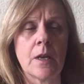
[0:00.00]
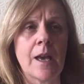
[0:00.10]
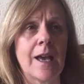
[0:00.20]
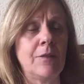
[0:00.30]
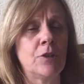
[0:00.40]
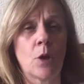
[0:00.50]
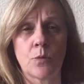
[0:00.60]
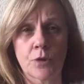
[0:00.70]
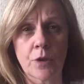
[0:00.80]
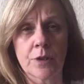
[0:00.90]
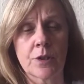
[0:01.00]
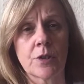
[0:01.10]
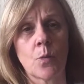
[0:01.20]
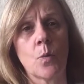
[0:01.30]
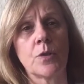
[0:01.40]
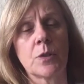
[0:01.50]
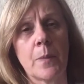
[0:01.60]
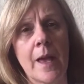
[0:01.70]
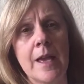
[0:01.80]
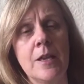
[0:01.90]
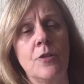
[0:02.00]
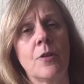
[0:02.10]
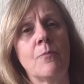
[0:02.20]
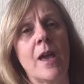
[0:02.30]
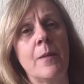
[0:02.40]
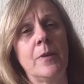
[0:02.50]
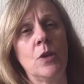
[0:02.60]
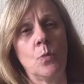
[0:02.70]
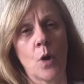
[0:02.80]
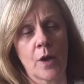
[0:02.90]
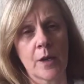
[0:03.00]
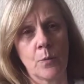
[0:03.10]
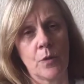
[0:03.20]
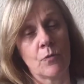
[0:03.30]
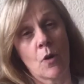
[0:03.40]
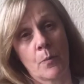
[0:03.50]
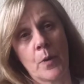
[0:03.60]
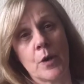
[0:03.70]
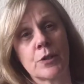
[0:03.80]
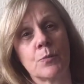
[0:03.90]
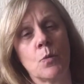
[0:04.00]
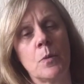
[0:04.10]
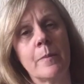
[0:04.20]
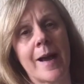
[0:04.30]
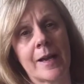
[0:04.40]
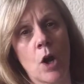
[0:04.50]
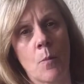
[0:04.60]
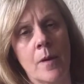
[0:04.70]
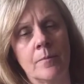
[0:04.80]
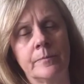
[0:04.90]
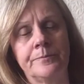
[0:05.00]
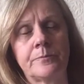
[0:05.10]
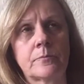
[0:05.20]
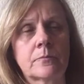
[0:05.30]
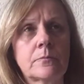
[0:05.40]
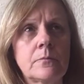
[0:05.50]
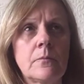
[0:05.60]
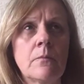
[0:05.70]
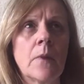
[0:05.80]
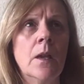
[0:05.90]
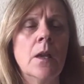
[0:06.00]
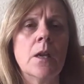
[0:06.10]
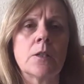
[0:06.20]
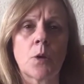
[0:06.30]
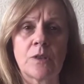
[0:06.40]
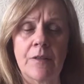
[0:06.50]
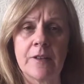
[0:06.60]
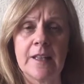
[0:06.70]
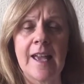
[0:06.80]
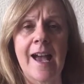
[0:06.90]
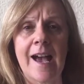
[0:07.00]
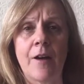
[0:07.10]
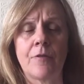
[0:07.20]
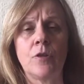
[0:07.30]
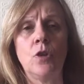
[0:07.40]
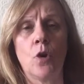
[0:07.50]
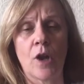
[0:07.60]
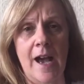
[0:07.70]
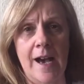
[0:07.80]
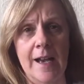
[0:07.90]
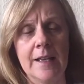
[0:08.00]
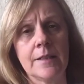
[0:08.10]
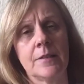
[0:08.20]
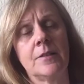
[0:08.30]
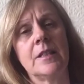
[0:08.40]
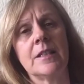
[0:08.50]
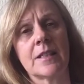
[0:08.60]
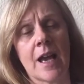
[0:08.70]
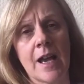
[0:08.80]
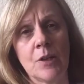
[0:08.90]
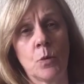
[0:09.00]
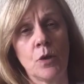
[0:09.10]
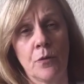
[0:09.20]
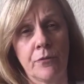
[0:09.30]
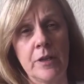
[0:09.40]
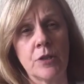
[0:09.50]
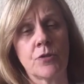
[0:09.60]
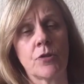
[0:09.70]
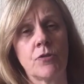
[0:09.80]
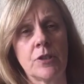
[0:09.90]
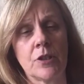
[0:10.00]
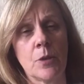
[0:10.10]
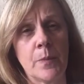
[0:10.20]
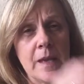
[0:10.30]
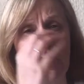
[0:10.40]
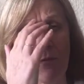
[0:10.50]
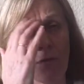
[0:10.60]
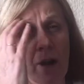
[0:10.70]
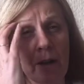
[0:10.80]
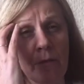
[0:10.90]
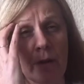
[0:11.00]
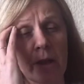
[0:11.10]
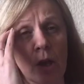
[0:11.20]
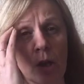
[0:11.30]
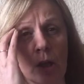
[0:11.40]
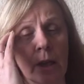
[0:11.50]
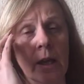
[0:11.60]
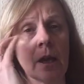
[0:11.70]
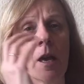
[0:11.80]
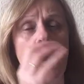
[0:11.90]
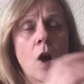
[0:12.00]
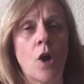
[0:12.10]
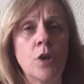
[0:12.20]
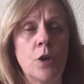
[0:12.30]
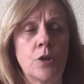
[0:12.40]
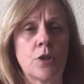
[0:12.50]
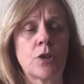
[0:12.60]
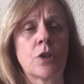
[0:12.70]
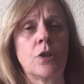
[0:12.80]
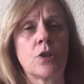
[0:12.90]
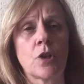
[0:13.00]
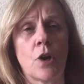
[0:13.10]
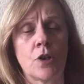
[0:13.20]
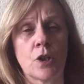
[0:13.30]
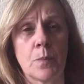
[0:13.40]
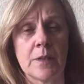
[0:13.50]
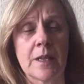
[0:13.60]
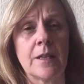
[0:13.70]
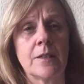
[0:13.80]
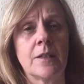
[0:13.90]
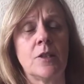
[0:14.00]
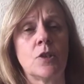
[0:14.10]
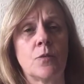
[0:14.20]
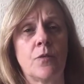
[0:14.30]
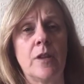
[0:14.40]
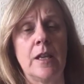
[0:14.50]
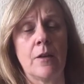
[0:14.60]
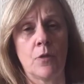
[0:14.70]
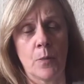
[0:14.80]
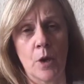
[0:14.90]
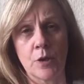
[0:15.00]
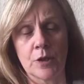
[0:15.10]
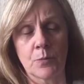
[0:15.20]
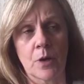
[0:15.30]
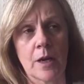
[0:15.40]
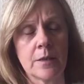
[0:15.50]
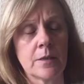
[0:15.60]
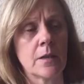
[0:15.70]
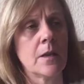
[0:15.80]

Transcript: And if you don't trust someone to pay you, then maybe you're working with the wrong person, will be my comment. So definitely have your guide. Decide what your fee structure is going to be very, very early. Are you just going to charge a percentage fee of the purchase price?